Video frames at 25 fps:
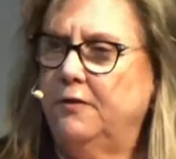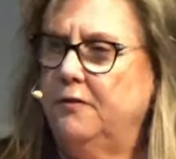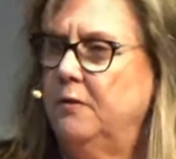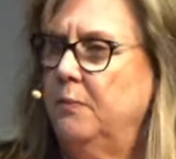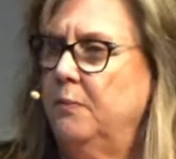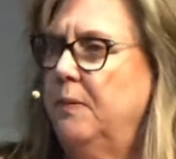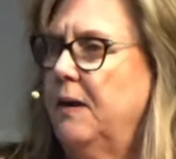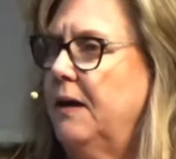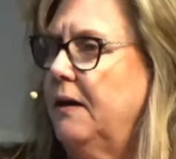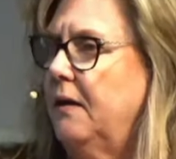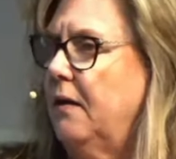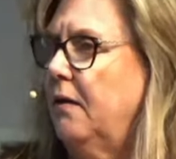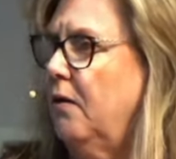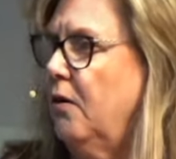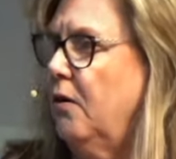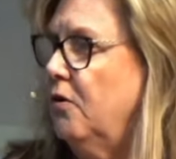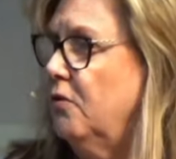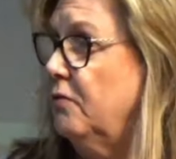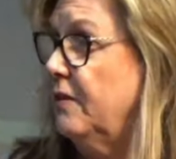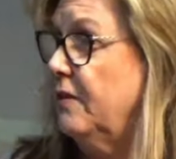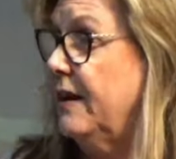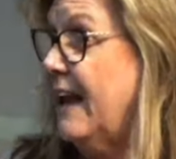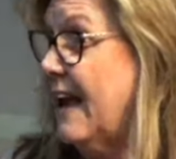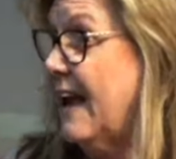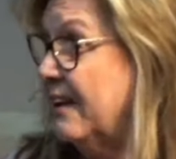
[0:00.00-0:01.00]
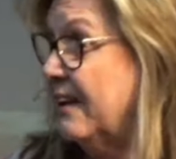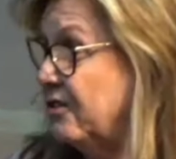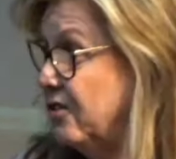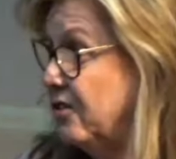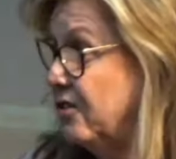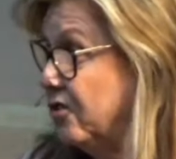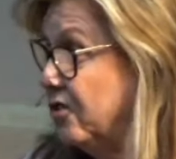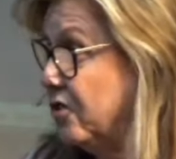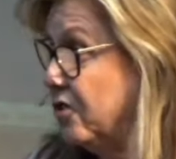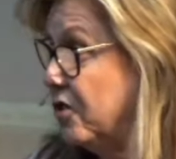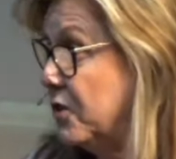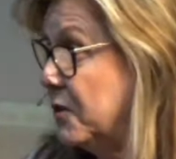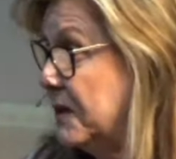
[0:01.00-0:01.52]
about our own
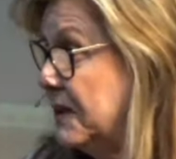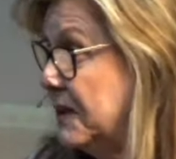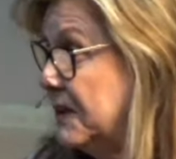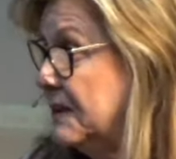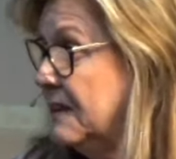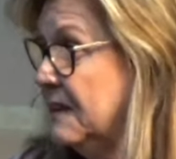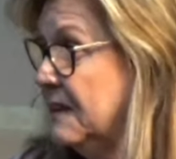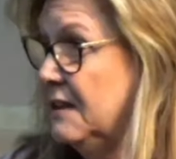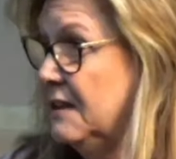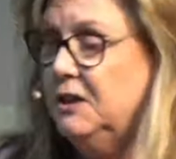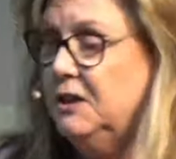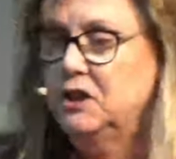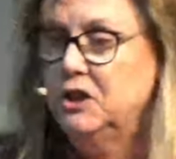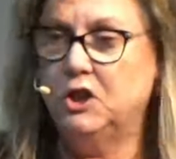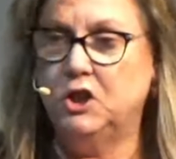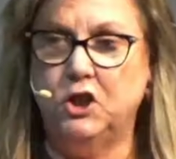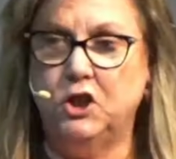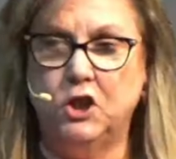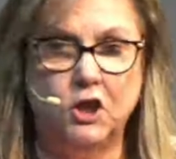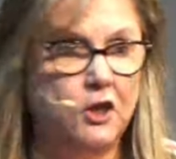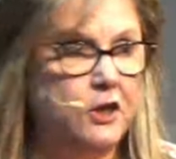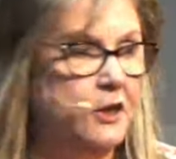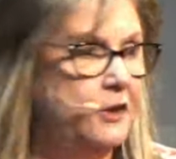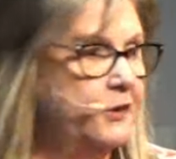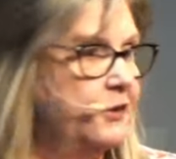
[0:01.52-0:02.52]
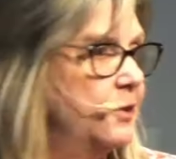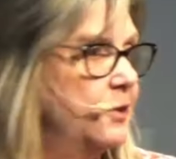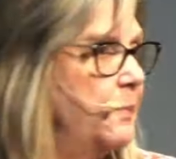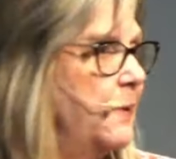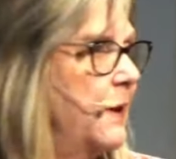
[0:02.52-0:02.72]
reactions to it, curious